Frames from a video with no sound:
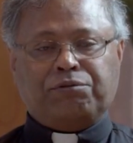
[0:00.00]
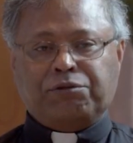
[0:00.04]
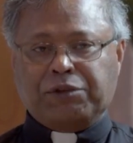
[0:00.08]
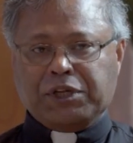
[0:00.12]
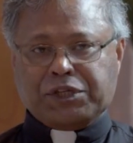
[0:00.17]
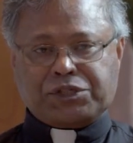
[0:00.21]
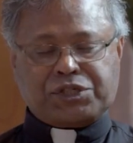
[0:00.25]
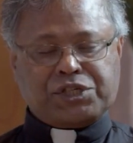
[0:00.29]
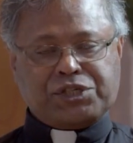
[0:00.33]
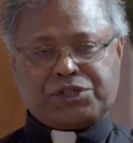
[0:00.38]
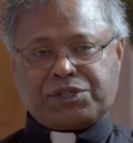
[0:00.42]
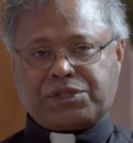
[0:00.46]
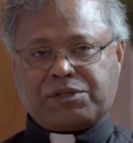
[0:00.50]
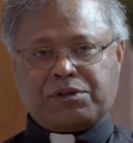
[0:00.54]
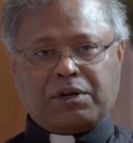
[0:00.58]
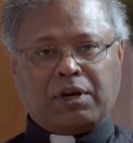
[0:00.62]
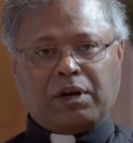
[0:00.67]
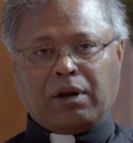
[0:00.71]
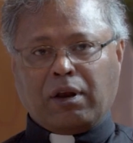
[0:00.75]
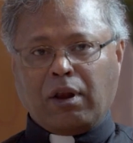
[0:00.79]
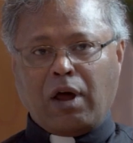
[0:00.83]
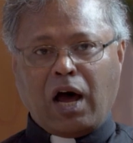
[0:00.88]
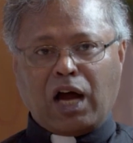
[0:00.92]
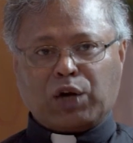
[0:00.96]
This is
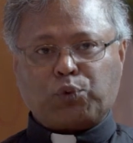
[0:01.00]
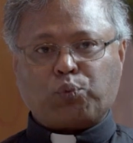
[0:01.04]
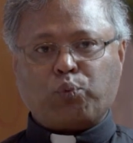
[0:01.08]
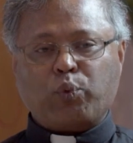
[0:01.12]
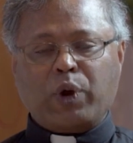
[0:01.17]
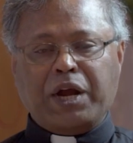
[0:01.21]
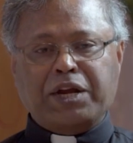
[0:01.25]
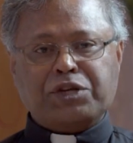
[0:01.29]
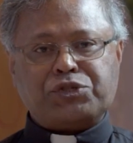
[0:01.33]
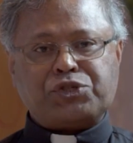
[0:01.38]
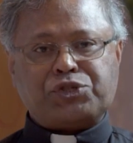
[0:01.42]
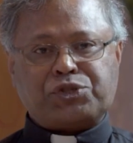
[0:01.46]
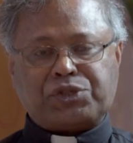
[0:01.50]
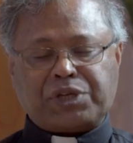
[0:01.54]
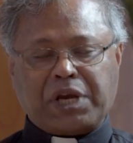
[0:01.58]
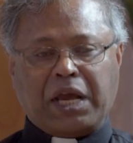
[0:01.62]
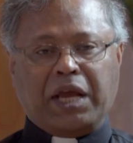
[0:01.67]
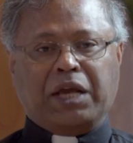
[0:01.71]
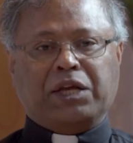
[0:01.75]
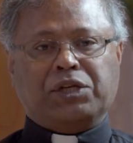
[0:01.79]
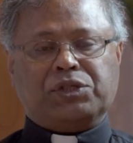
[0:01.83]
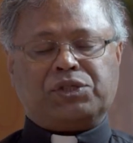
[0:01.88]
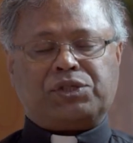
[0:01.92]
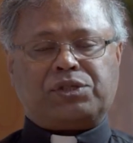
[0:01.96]
in a lot of ways
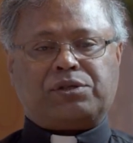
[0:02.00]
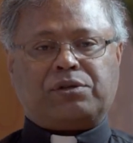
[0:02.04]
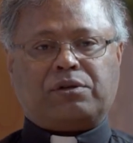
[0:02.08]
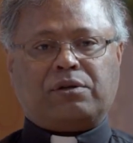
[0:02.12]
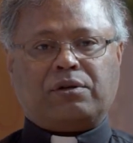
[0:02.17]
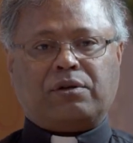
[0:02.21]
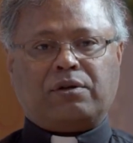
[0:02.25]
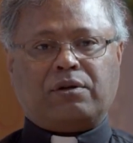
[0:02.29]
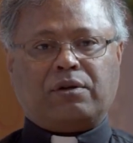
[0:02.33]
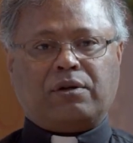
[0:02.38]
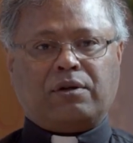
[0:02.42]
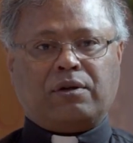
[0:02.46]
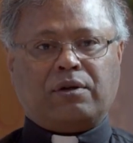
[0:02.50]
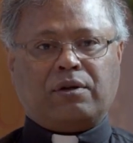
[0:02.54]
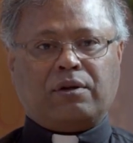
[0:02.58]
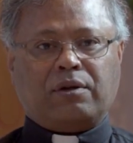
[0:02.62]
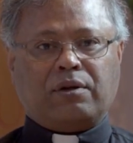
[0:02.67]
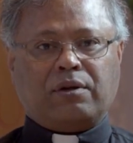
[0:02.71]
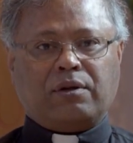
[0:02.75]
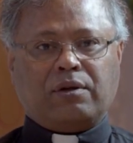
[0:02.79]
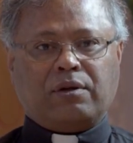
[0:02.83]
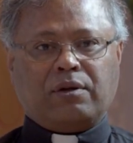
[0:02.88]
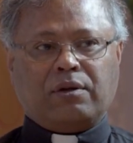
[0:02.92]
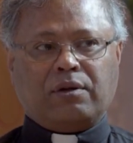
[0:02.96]
changed.
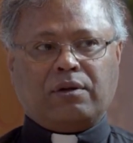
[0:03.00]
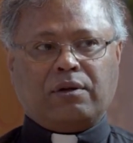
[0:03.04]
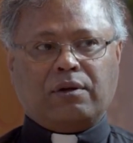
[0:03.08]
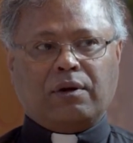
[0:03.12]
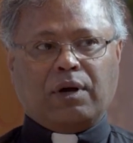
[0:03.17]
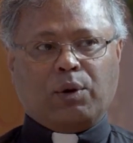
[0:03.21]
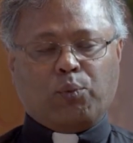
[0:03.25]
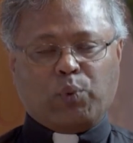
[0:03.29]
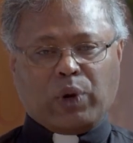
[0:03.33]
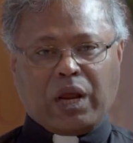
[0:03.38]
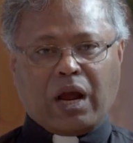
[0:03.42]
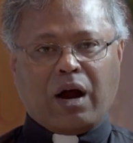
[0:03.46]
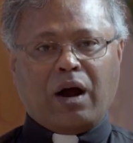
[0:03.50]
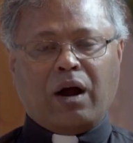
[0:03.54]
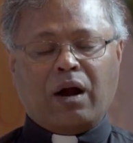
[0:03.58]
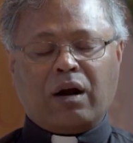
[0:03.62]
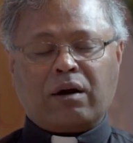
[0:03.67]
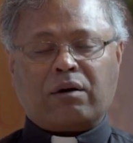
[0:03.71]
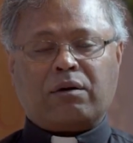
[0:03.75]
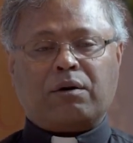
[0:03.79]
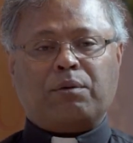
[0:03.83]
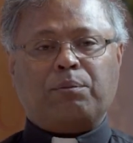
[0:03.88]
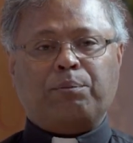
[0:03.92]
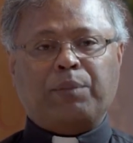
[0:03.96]
And we are
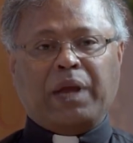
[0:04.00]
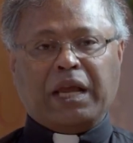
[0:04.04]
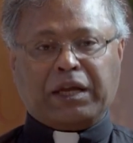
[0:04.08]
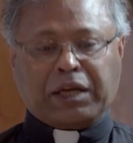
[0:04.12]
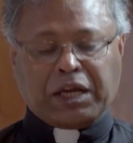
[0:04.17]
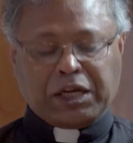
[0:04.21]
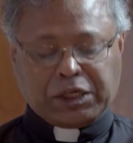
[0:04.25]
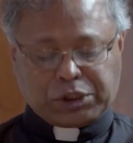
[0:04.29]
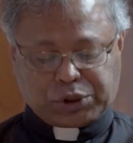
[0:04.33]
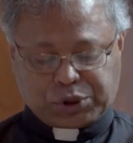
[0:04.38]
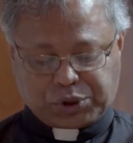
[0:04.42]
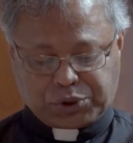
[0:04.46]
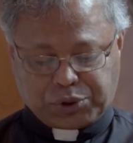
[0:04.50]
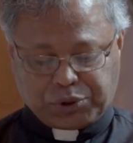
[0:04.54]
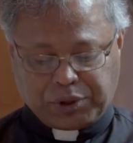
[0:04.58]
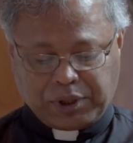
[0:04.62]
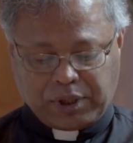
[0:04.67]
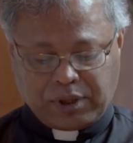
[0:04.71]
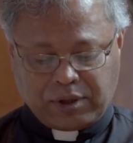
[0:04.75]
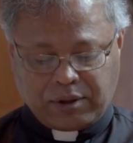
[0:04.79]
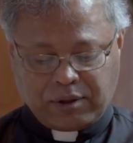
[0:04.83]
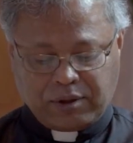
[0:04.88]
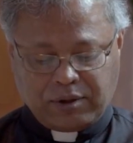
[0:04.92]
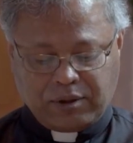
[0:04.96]
making sure
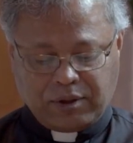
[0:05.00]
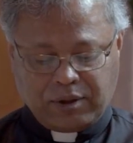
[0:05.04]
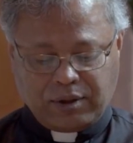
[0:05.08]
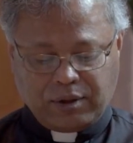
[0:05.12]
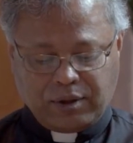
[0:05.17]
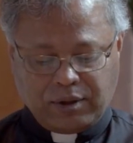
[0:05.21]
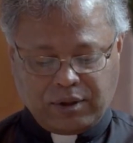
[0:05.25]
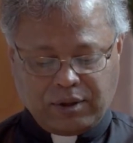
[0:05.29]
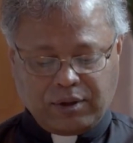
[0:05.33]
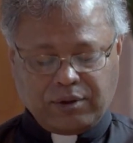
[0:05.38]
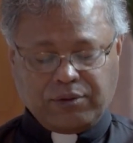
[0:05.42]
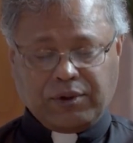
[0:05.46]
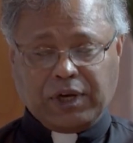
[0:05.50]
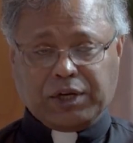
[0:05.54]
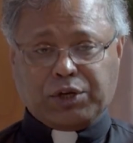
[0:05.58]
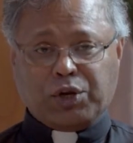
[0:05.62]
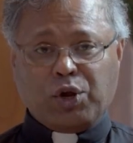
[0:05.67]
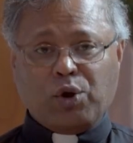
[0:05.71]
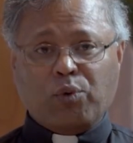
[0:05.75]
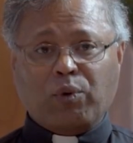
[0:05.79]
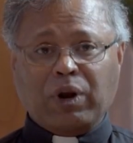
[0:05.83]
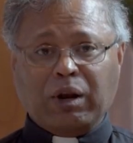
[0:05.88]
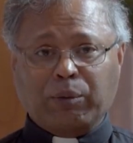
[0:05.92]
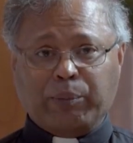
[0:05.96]
that
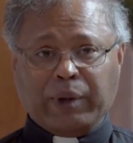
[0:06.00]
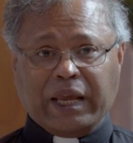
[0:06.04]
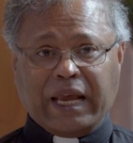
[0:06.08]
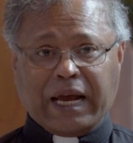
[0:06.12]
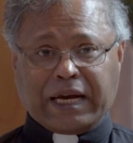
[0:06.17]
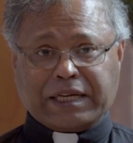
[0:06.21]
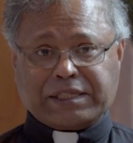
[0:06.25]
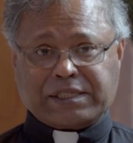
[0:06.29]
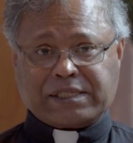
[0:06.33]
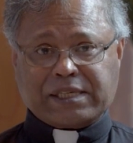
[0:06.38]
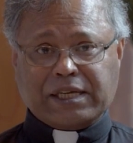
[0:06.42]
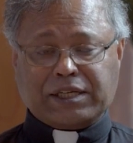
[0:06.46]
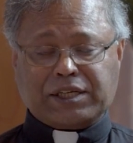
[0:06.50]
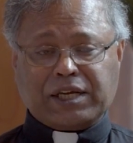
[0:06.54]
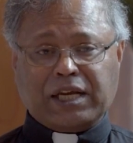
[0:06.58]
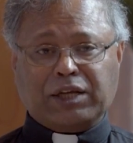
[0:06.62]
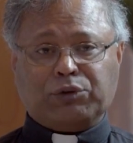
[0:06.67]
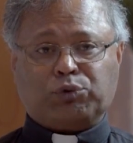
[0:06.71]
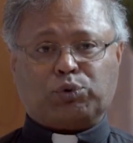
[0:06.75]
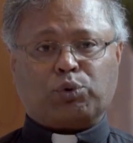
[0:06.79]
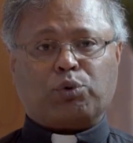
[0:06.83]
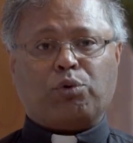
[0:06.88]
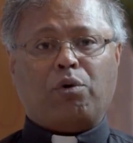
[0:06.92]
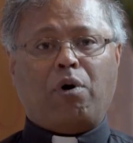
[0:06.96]
you will be exiting
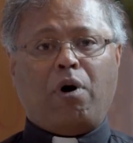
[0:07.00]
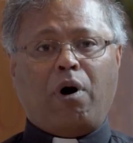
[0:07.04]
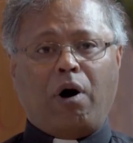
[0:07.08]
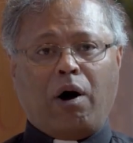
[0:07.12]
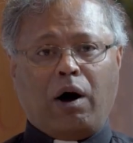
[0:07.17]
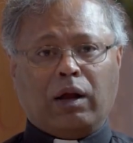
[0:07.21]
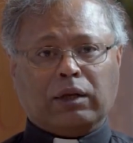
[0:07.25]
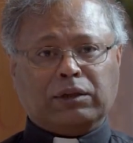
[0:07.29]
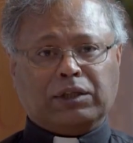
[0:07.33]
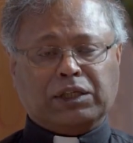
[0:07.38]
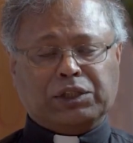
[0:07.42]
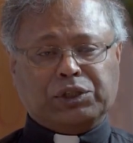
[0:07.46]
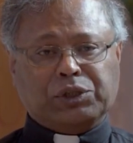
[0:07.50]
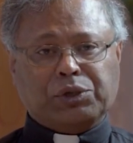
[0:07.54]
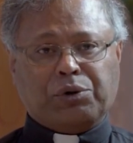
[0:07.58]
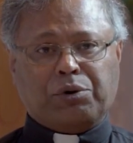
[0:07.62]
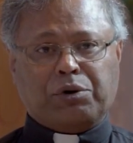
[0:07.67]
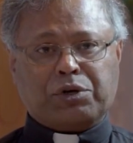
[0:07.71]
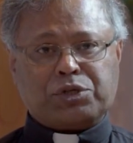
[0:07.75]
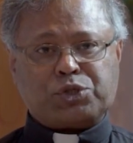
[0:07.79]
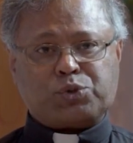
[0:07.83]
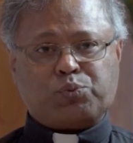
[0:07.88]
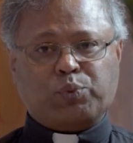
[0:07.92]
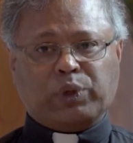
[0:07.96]
through all the
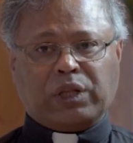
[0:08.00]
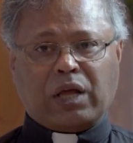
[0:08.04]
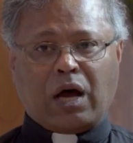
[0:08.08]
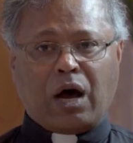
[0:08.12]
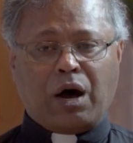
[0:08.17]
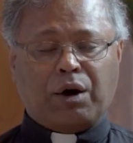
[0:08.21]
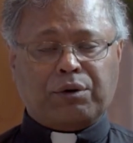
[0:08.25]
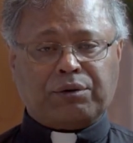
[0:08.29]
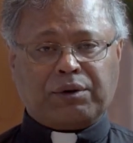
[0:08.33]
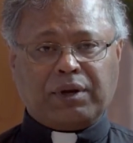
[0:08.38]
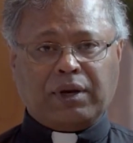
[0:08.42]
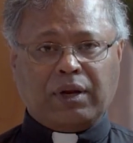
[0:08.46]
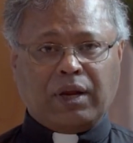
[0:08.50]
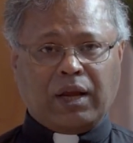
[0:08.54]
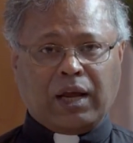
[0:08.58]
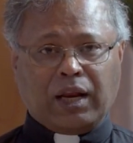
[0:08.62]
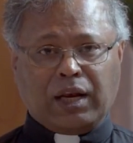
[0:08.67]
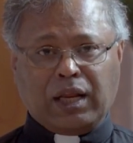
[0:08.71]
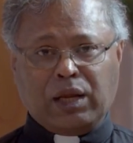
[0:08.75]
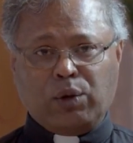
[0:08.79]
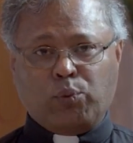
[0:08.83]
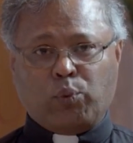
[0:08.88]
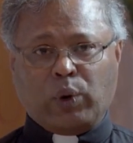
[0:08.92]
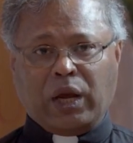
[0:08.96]
doors without
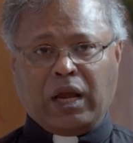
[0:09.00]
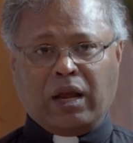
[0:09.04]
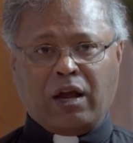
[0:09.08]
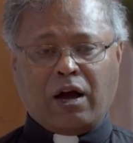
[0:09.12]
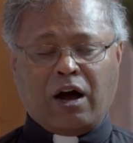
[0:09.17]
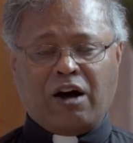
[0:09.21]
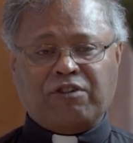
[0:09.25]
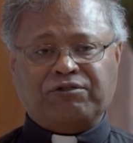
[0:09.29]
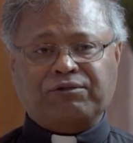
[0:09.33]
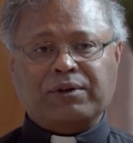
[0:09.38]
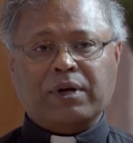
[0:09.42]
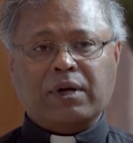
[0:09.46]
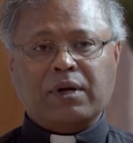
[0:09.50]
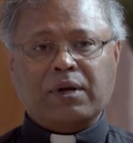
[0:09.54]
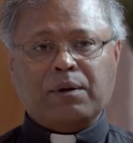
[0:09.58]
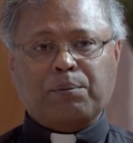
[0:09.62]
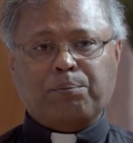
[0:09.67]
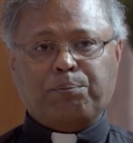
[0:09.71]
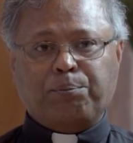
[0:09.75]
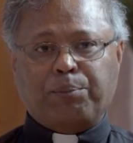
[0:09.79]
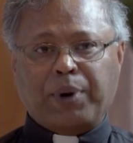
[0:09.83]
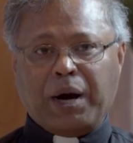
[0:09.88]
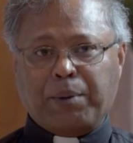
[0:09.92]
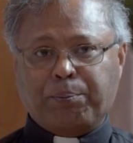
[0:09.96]
any way of
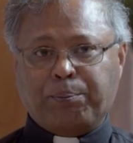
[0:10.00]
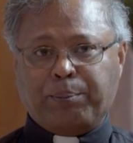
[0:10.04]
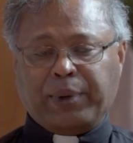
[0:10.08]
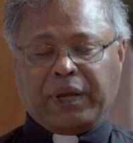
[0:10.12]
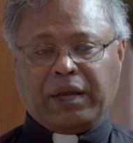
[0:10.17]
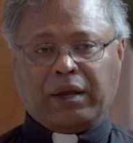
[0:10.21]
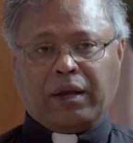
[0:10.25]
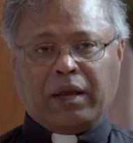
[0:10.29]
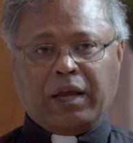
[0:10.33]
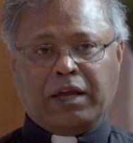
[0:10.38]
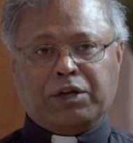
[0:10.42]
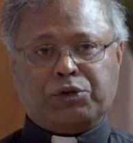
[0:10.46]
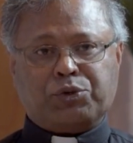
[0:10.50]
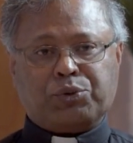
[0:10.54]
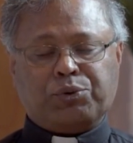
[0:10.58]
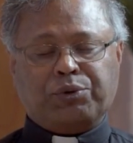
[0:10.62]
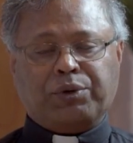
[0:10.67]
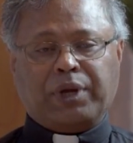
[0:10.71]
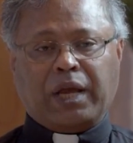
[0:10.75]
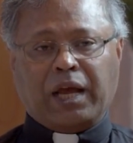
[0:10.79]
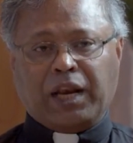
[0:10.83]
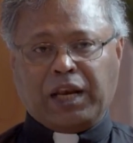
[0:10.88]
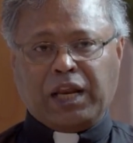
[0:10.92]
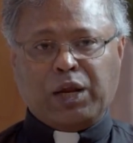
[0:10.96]
bumping into
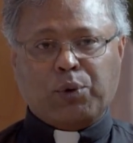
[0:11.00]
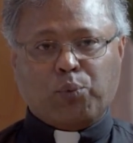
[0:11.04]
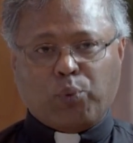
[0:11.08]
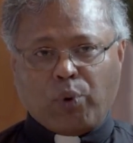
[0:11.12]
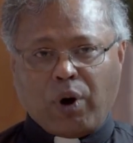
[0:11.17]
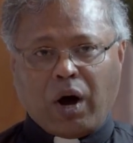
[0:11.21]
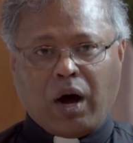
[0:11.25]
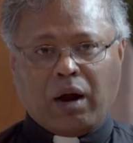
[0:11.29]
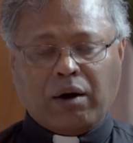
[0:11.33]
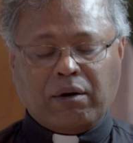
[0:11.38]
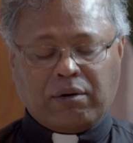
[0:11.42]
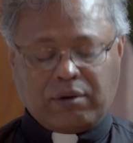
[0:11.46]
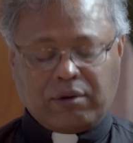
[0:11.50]
anyone.